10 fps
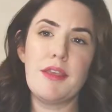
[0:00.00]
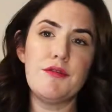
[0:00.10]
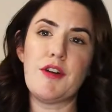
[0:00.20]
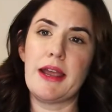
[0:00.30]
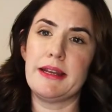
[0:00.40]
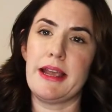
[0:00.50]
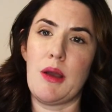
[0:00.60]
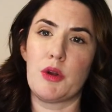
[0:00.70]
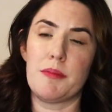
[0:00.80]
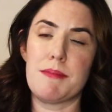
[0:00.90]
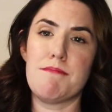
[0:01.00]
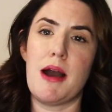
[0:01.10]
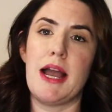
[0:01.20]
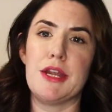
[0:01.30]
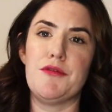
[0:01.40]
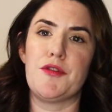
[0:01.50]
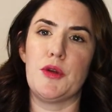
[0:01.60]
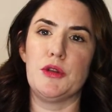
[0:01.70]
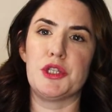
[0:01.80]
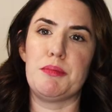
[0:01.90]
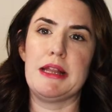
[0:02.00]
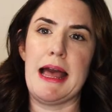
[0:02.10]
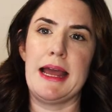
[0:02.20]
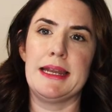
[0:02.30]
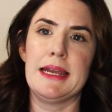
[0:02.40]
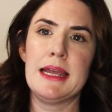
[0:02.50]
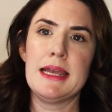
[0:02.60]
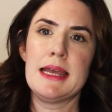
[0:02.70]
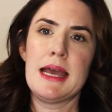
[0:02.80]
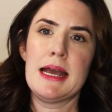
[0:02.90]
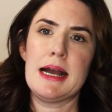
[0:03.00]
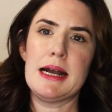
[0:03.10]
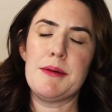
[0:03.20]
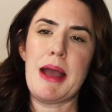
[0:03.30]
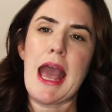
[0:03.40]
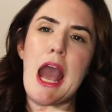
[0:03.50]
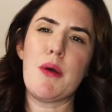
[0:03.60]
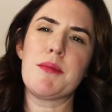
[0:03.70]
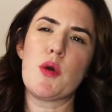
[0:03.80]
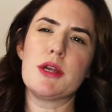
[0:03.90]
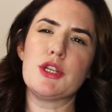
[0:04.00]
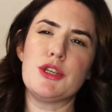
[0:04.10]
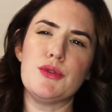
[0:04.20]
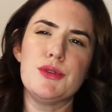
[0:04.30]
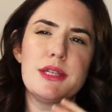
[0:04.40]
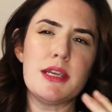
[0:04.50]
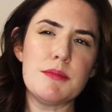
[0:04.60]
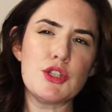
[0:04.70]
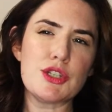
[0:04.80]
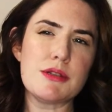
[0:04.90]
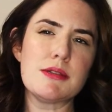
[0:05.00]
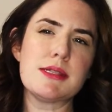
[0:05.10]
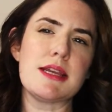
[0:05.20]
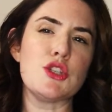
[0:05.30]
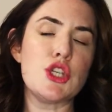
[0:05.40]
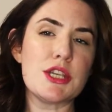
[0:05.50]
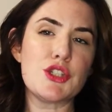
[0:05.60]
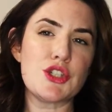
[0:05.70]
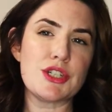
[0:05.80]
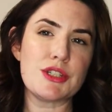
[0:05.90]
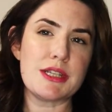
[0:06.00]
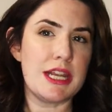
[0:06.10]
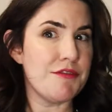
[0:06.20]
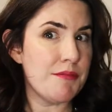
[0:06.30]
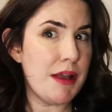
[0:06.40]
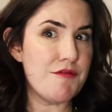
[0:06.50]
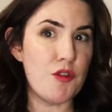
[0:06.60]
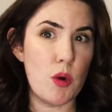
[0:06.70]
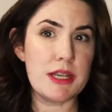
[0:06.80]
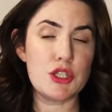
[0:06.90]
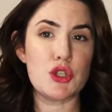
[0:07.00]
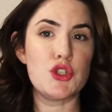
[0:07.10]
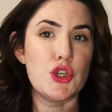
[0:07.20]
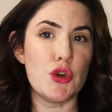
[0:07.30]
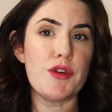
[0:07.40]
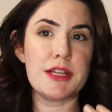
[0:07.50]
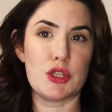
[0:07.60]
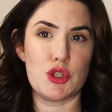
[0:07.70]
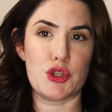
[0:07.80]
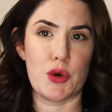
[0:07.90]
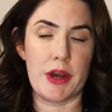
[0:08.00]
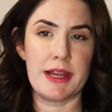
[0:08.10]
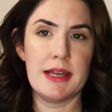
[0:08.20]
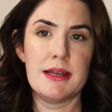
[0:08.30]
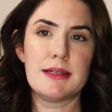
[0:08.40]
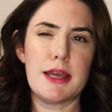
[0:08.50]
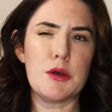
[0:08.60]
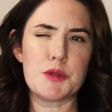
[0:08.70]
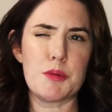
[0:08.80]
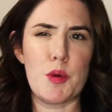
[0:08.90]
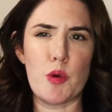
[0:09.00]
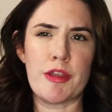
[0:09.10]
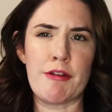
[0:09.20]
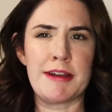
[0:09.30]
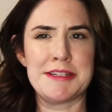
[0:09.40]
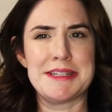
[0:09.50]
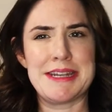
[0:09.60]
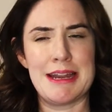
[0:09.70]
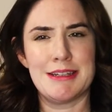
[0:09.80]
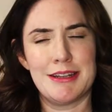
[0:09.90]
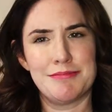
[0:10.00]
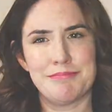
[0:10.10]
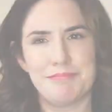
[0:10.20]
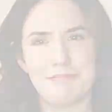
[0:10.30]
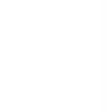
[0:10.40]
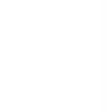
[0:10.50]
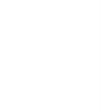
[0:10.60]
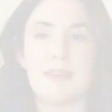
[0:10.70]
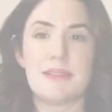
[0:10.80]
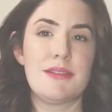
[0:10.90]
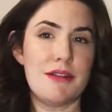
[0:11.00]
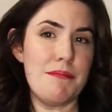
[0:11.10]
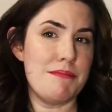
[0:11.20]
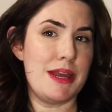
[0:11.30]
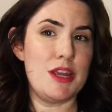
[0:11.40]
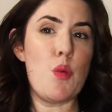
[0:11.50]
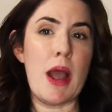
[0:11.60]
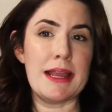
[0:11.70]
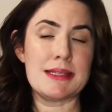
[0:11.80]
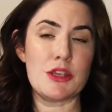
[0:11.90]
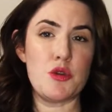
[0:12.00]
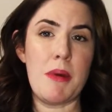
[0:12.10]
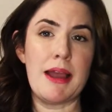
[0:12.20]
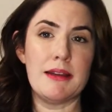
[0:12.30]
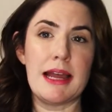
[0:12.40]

then finally, I want to be mindful to plan how I'm going to use images and gestures and even my voice during the story to help support their understanding. So there are many ways that you might